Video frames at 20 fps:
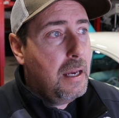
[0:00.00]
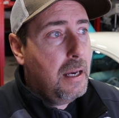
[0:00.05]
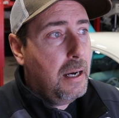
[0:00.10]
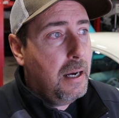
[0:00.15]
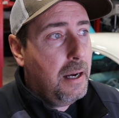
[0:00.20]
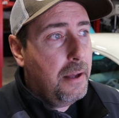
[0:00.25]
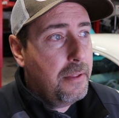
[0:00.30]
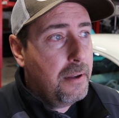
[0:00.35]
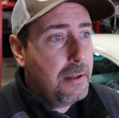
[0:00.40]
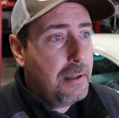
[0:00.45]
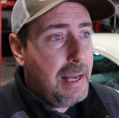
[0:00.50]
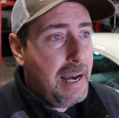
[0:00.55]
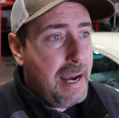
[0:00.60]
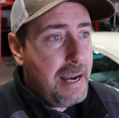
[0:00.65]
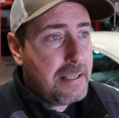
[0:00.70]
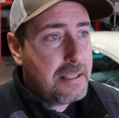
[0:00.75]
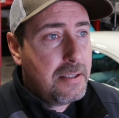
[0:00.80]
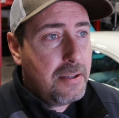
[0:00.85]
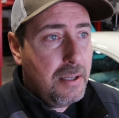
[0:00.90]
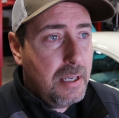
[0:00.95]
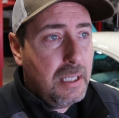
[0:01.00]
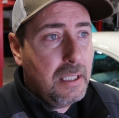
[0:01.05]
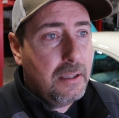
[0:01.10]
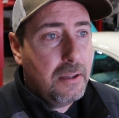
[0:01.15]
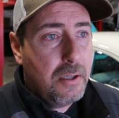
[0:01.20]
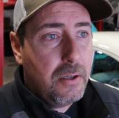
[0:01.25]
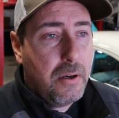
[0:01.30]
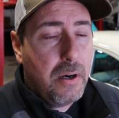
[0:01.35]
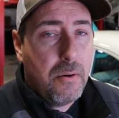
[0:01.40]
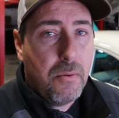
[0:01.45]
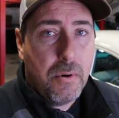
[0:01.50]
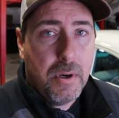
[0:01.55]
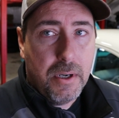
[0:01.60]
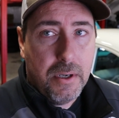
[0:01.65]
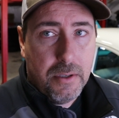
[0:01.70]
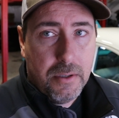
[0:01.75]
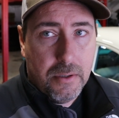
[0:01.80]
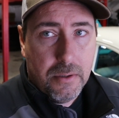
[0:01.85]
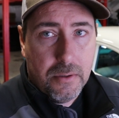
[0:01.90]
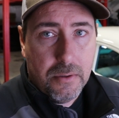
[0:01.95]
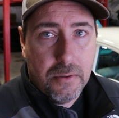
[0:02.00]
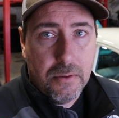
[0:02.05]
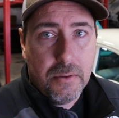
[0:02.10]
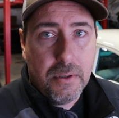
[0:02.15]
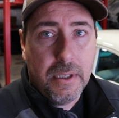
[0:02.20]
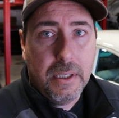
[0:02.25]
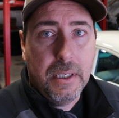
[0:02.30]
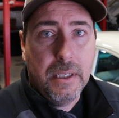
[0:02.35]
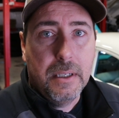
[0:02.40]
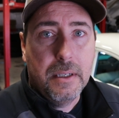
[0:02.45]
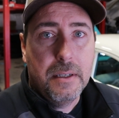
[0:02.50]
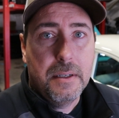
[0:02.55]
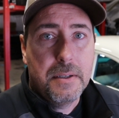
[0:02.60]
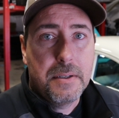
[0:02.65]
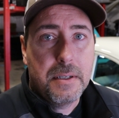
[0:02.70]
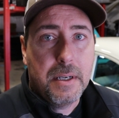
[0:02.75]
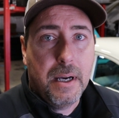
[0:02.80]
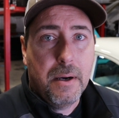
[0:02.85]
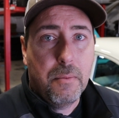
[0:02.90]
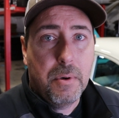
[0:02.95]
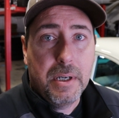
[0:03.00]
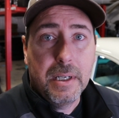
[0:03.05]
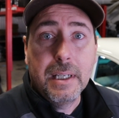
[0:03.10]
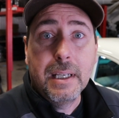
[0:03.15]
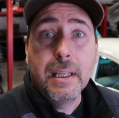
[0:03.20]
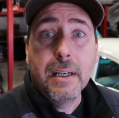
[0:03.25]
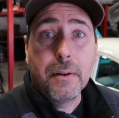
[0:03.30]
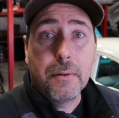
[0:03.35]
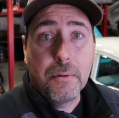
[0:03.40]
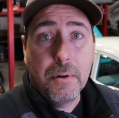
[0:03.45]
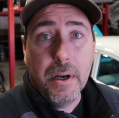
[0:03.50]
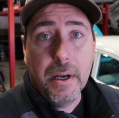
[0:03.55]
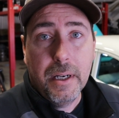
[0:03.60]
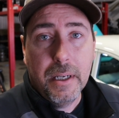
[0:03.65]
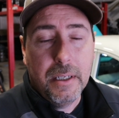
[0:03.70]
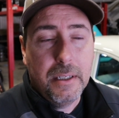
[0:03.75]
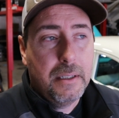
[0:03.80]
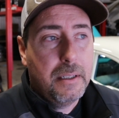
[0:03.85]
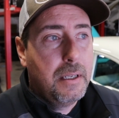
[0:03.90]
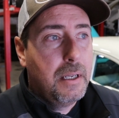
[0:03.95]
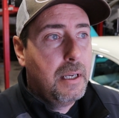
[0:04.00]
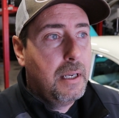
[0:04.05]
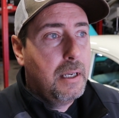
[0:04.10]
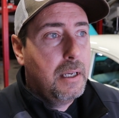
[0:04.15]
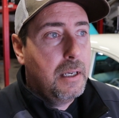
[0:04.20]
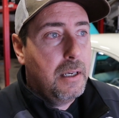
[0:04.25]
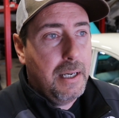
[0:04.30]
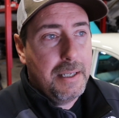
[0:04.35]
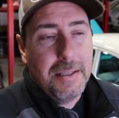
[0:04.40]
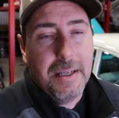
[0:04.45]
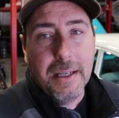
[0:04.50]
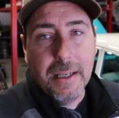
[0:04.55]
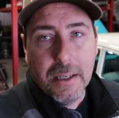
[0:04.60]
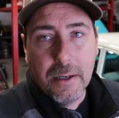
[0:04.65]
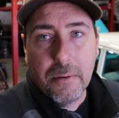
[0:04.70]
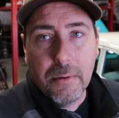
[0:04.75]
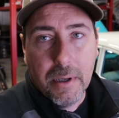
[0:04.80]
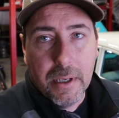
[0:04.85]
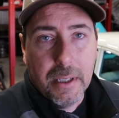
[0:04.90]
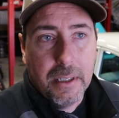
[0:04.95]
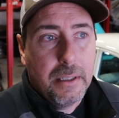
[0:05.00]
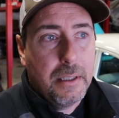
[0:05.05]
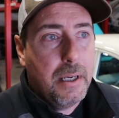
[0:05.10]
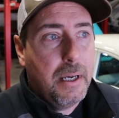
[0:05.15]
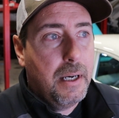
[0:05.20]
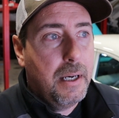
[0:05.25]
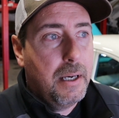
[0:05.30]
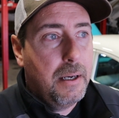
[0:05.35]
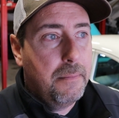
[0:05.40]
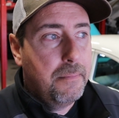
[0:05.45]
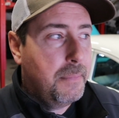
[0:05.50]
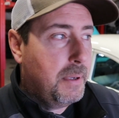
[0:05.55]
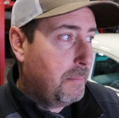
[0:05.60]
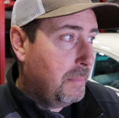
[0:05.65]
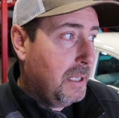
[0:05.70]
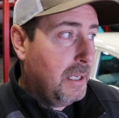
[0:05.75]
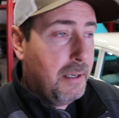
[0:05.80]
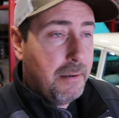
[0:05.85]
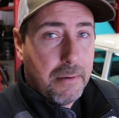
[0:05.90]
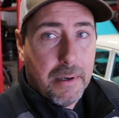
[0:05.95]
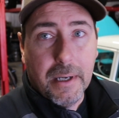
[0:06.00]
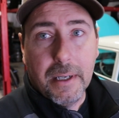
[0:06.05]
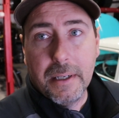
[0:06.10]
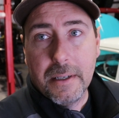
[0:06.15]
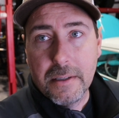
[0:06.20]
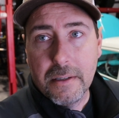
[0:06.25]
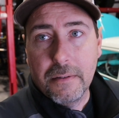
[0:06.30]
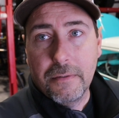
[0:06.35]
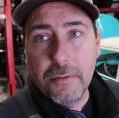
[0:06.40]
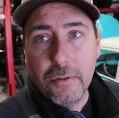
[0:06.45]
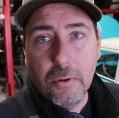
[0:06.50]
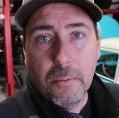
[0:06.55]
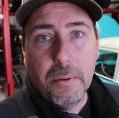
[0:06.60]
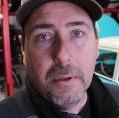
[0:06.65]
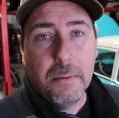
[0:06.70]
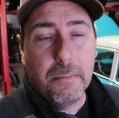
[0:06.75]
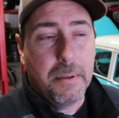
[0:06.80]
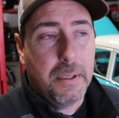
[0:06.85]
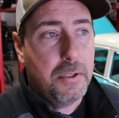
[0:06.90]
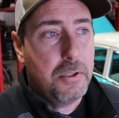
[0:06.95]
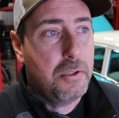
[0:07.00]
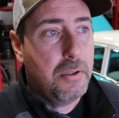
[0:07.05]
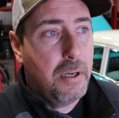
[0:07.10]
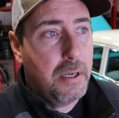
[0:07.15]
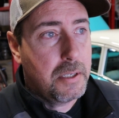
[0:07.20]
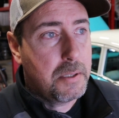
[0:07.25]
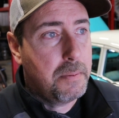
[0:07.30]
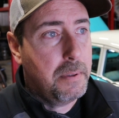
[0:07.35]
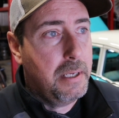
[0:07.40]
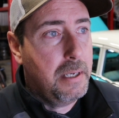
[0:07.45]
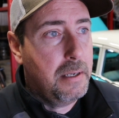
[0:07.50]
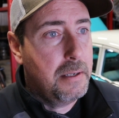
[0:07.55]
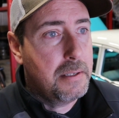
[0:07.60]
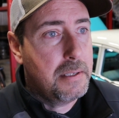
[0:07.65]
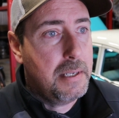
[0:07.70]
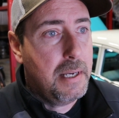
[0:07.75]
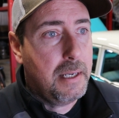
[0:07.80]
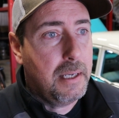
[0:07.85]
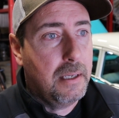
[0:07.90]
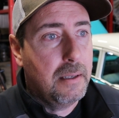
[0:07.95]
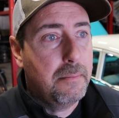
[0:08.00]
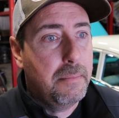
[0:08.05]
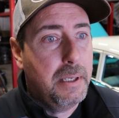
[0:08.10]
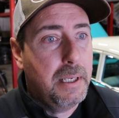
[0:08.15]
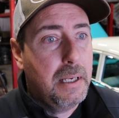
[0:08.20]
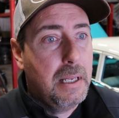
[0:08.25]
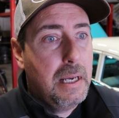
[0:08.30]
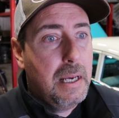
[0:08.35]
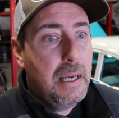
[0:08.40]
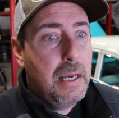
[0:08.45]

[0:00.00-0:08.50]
The last thing though I want to do is I wanted to get it running. I say get it running. I'm getting it running because of the fuel pump issue. I'll explain in a second, but